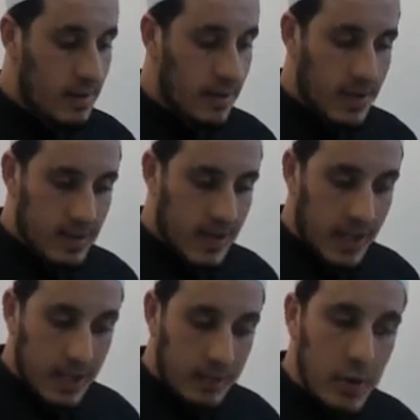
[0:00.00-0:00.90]
he's
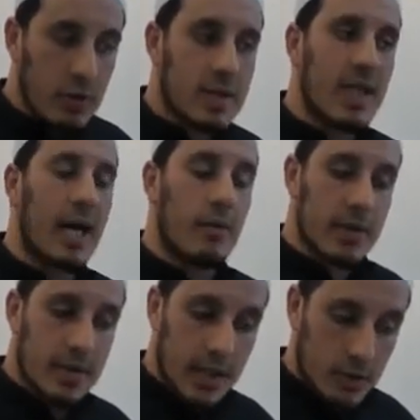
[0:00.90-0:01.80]
getting abused now,
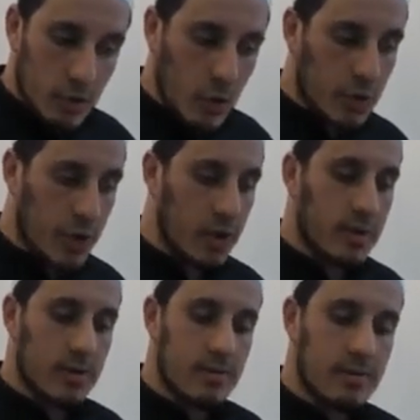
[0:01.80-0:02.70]
he's getting
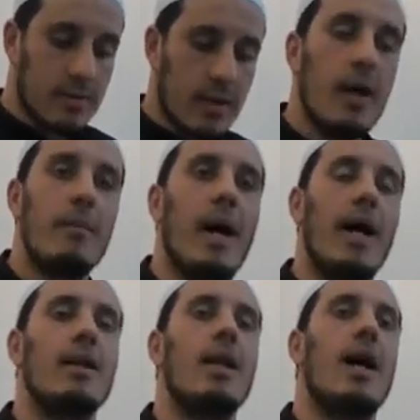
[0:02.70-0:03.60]
tortured, but
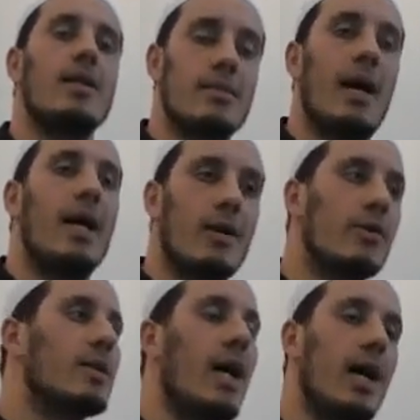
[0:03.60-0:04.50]
Allah subhanahu
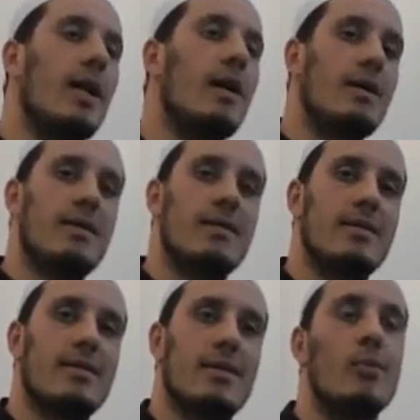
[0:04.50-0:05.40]
wa ta'ala
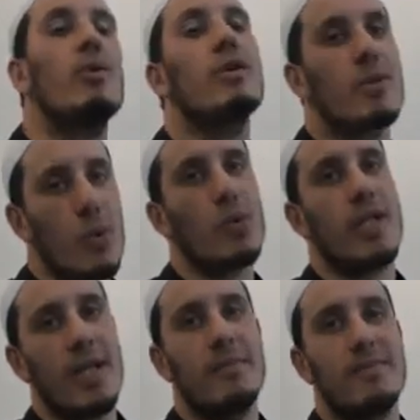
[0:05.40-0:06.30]
will
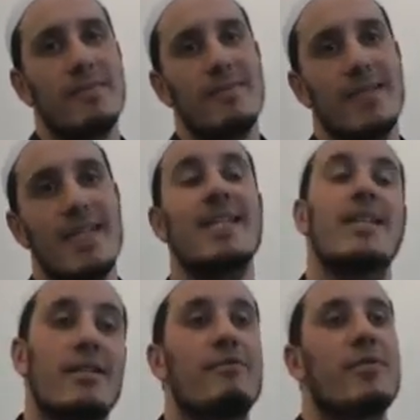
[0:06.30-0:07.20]
reward him in
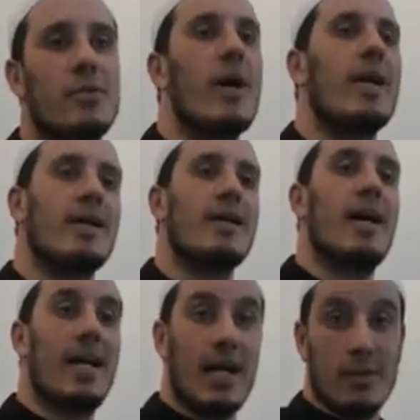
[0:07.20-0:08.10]
a different way.
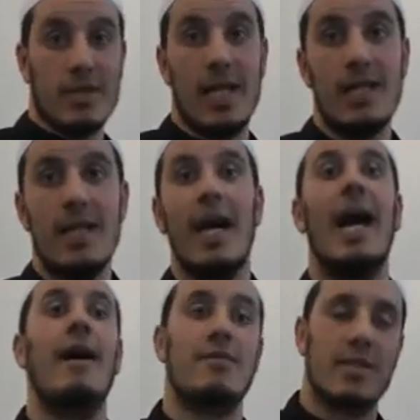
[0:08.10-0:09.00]
And like we said,
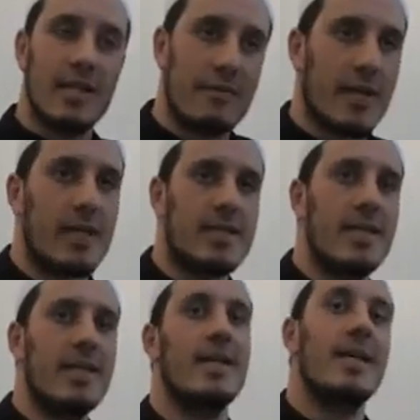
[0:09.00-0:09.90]
after
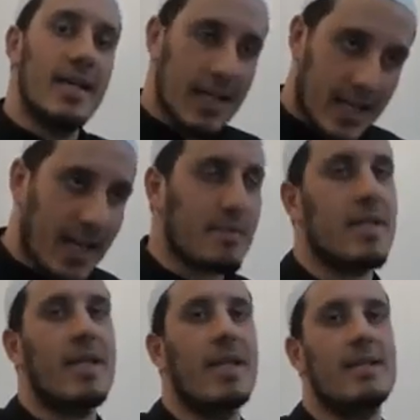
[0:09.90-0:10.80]
difficulty
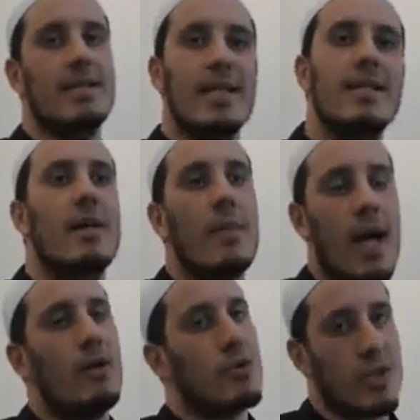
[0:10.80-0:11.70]
comes ease. Inna
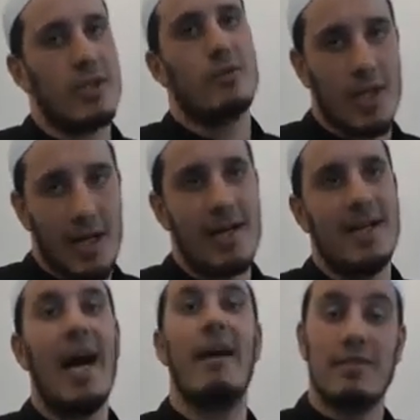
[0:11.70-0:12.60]
ma'al usri yusra.
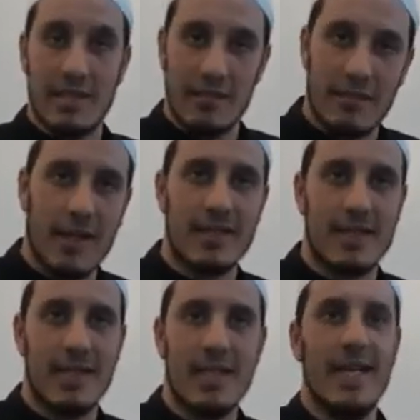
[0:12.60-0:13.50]
After
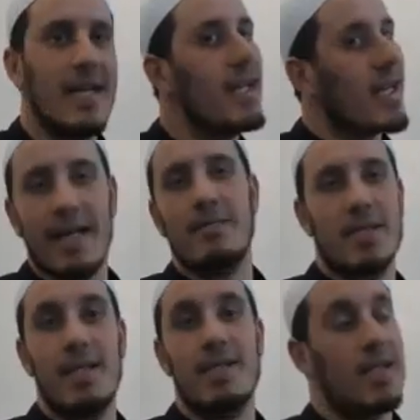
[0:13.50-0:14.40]
difficulty
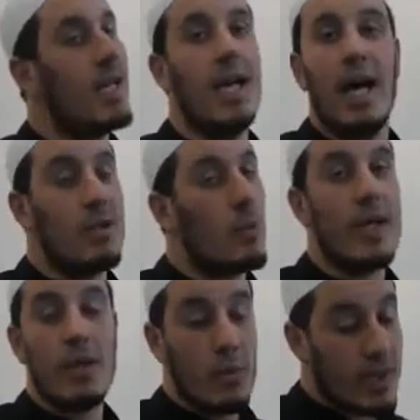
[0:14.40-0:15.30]
comes ease. And
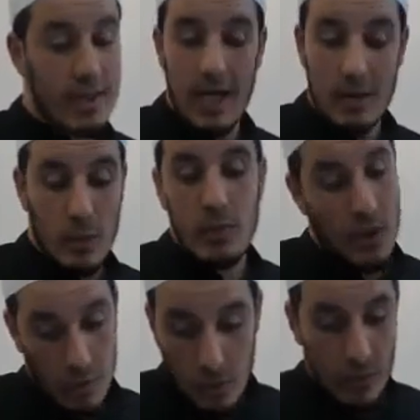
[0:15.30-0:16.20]
we will, and we,
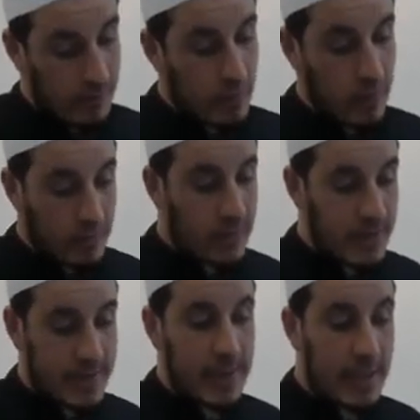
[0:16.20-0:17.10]
well, we, we've
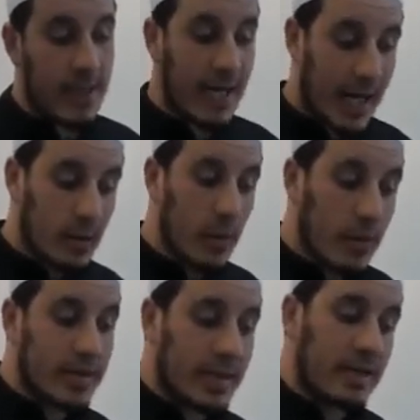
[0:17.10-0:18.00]
been seeing that, and we
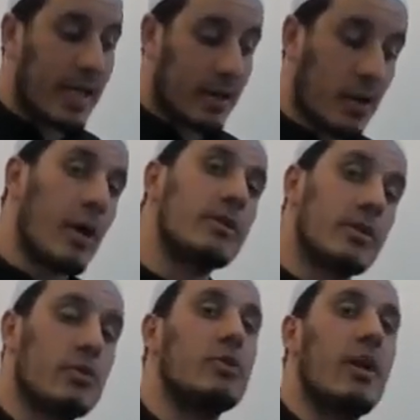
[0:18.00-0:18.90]
will see that throughout
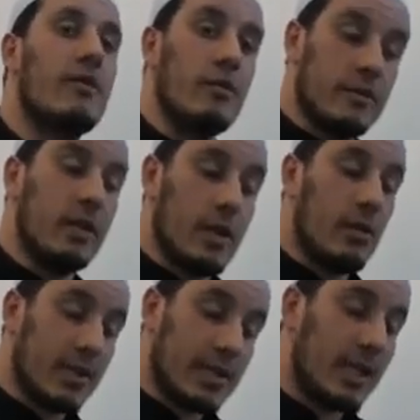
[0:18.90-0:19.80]
the sunnah of the,
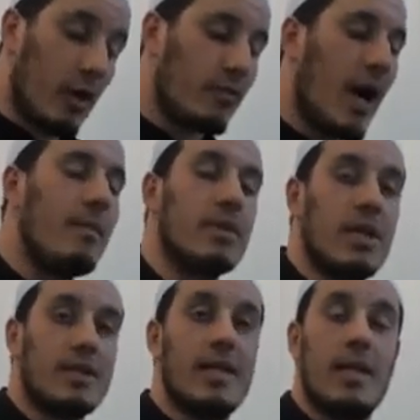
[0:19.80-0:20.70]
uh, the seerah of Muhammad
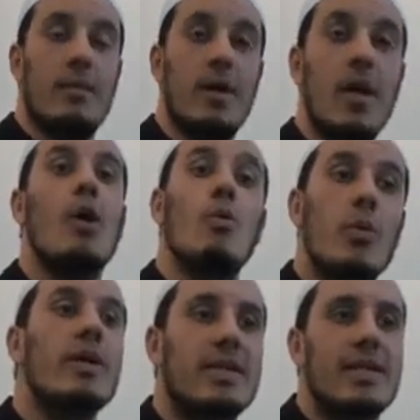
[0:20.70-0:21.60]
sallam,
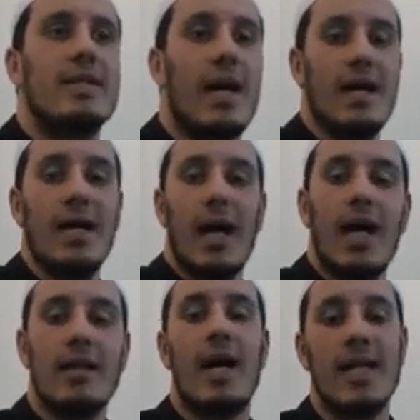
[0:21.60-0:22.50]
we will see that.
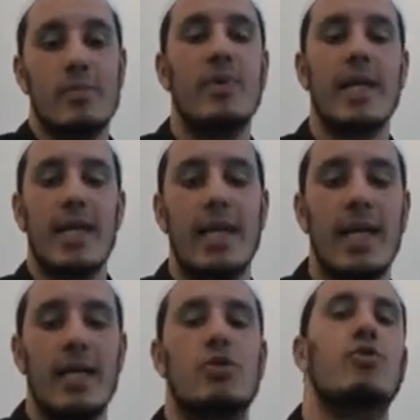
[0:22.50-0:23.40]
Allah is bringing
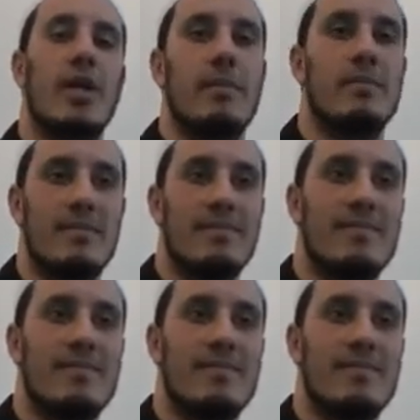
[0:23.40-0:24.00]
ease to him